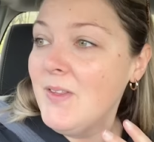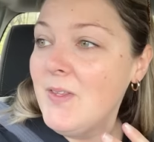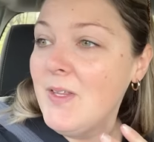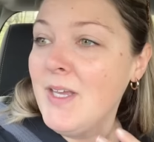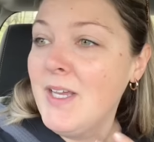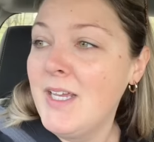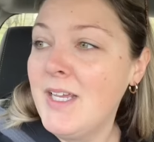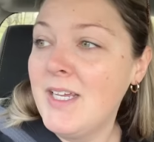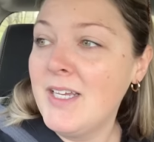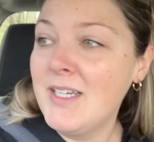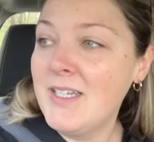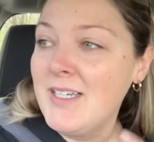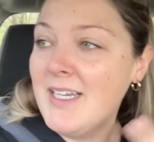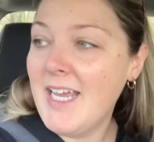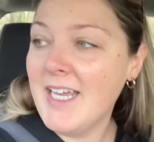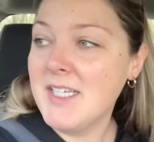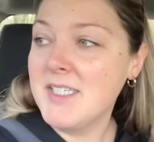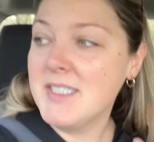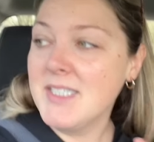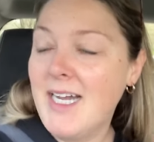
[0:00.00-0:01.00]
The
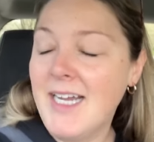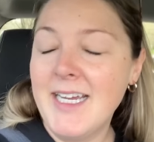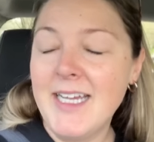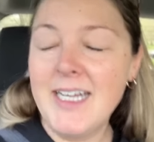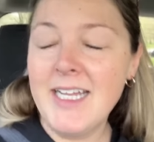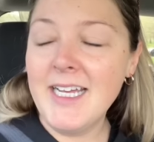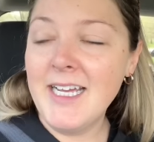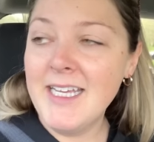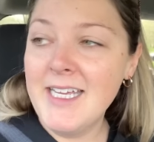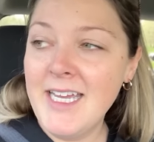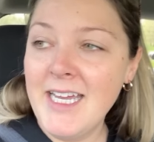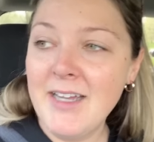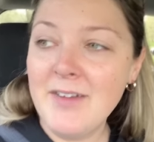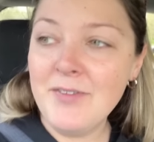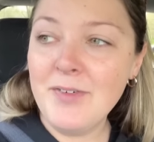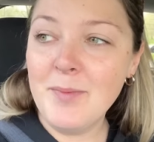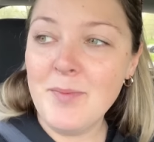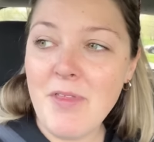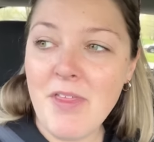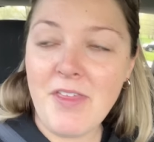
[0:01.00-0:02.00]
anxiety I get
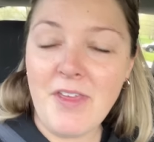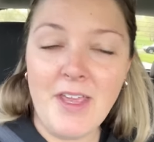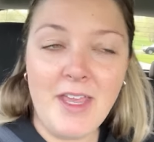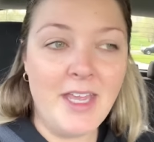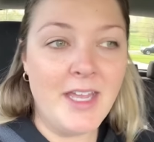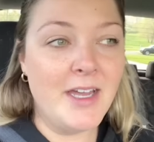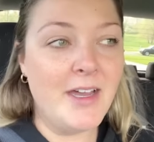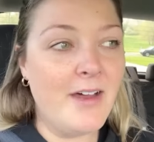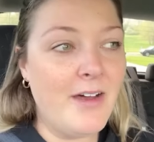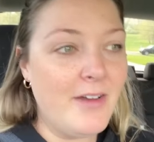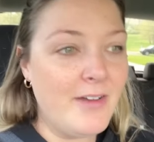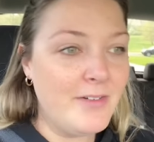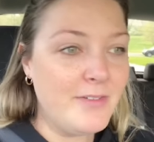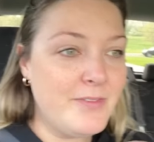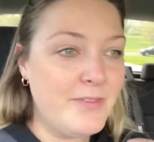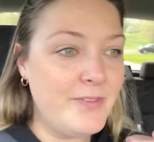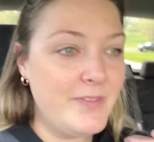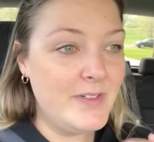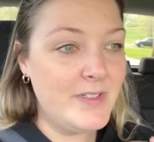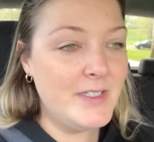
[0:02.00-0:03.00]
from thinking
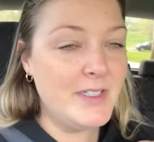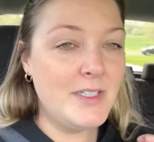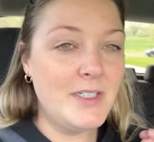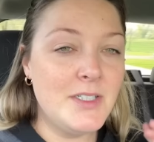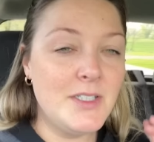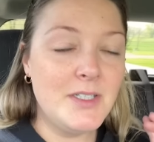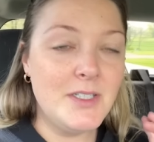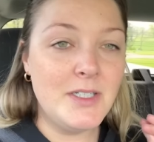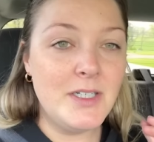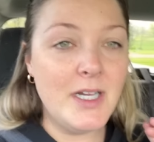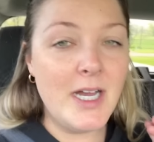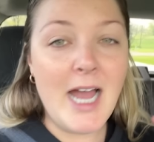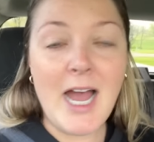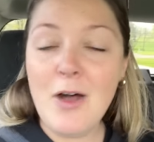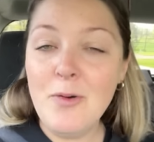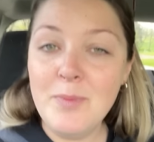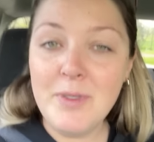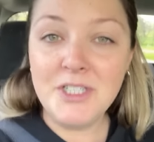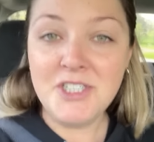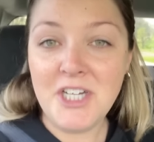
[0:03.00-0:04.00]
of
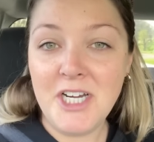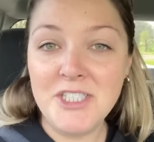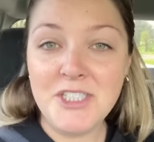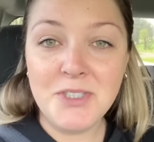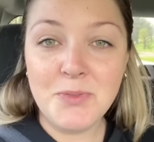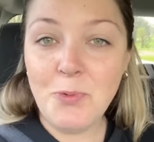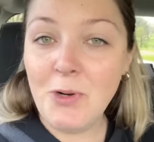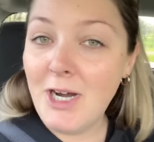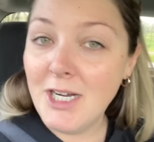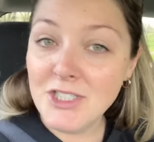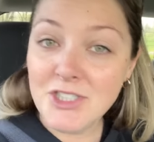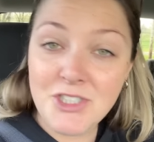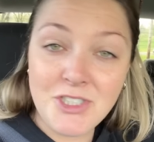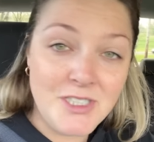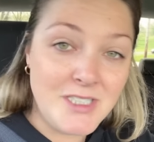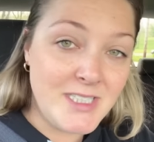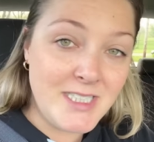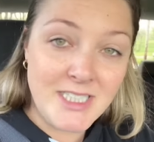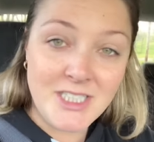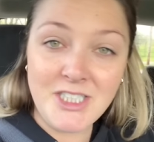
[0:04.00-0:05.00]
how much I just
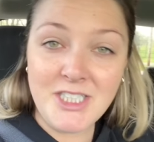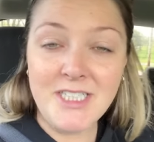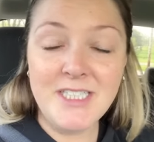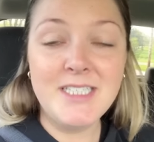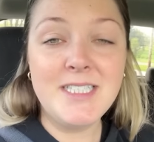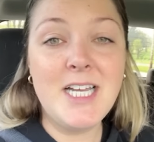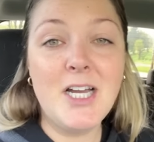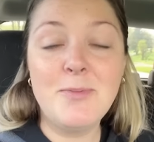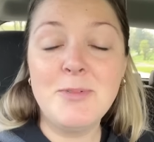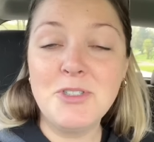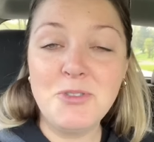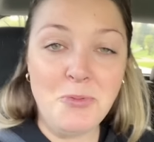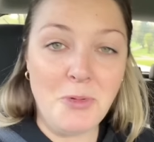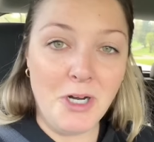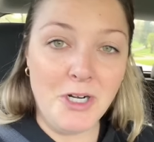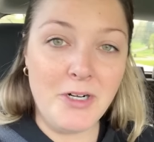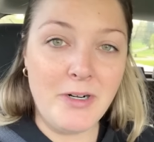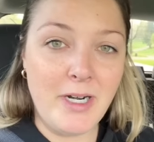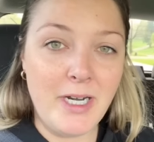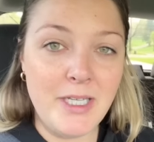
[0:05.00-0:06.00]
washed dishes, how much
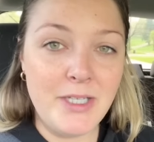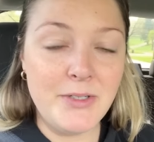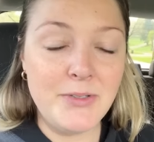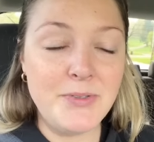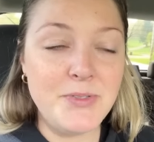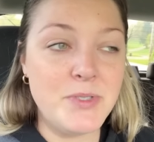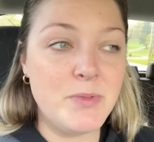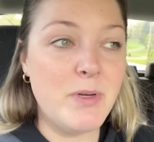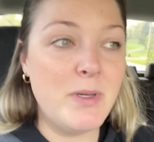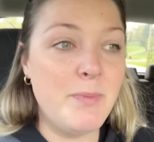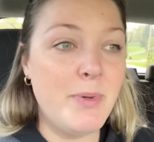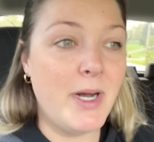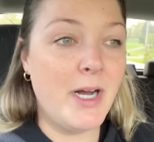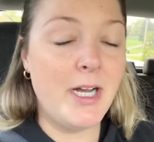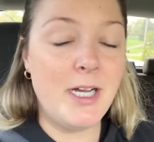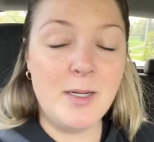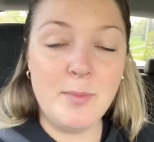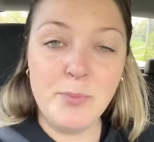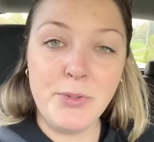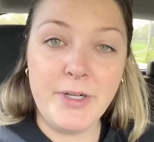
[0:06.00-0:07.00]
water I used. We
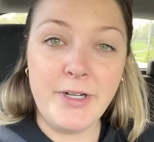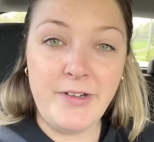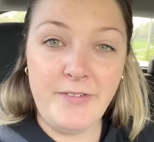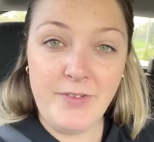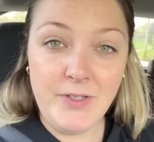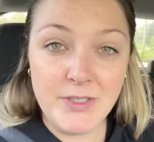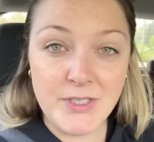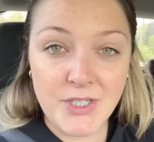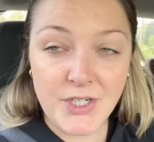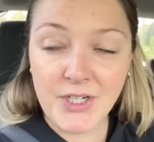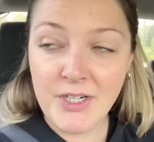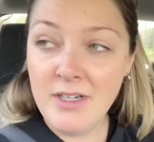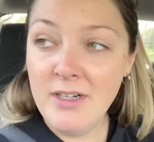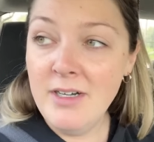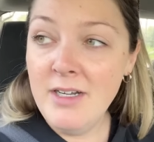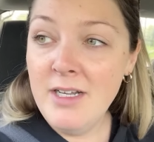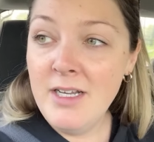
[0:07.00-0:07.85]
bought a Brita filter.